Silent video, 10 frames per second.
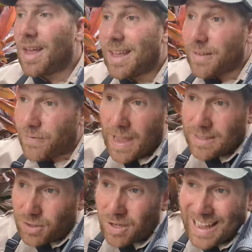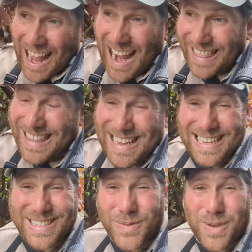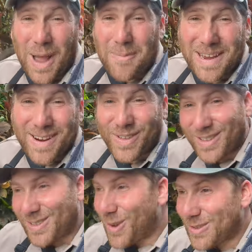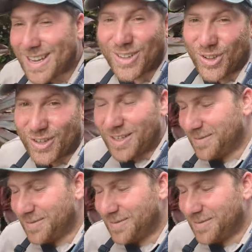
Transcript: In fact, look, I think I see one up here. Let's go take a look.